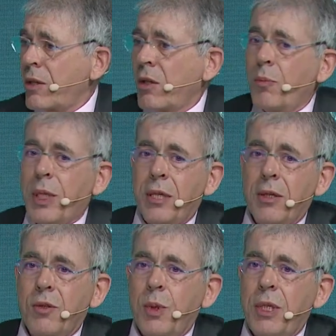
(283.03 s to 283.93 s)
though,
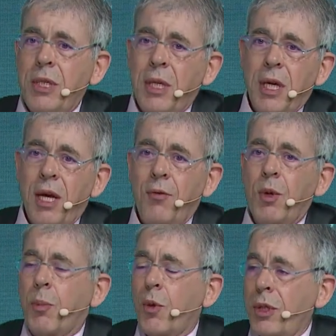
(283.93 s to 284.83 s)
because we have
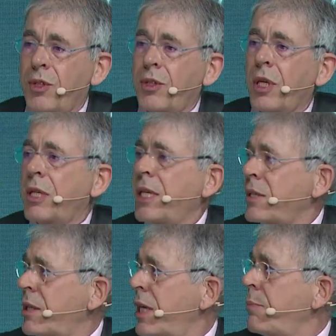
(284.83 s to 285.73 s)
reports
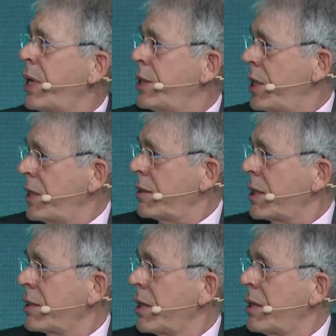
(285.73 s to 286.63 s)
yesterday in Beijing
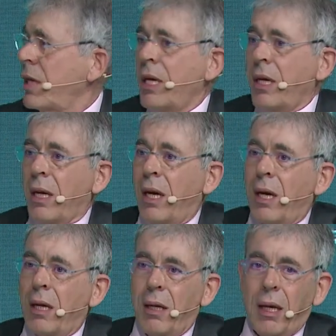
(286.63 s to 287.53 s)
that
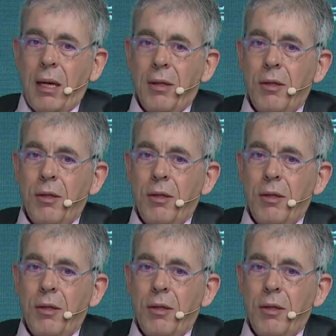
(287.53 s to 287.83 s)
the